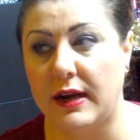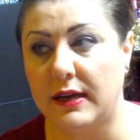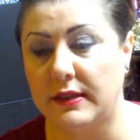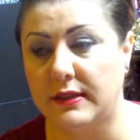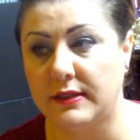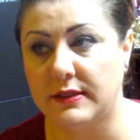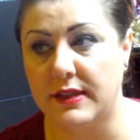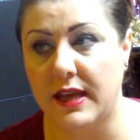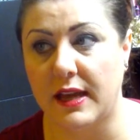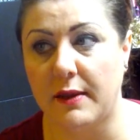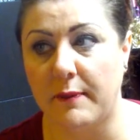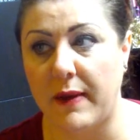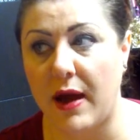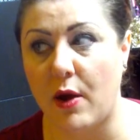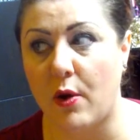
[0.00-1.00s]
and the
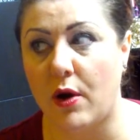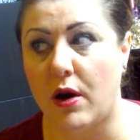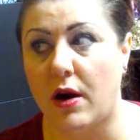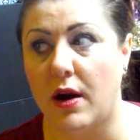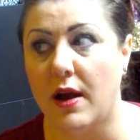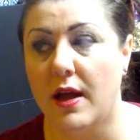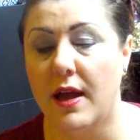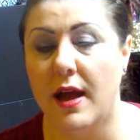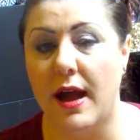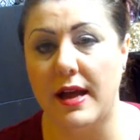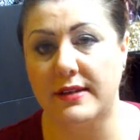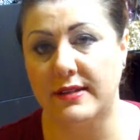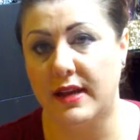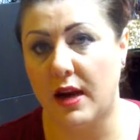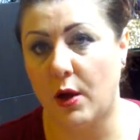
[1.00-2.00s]
staying power,
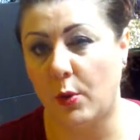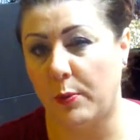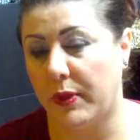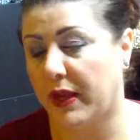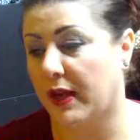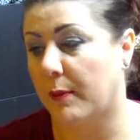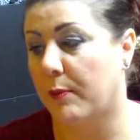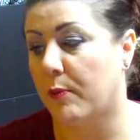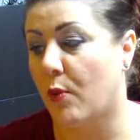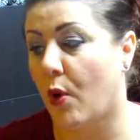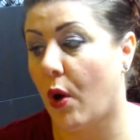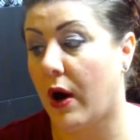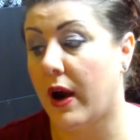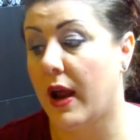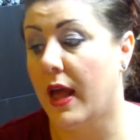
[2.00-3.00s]
I said I'll pick up
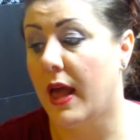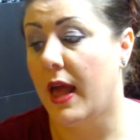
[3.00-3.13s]
more.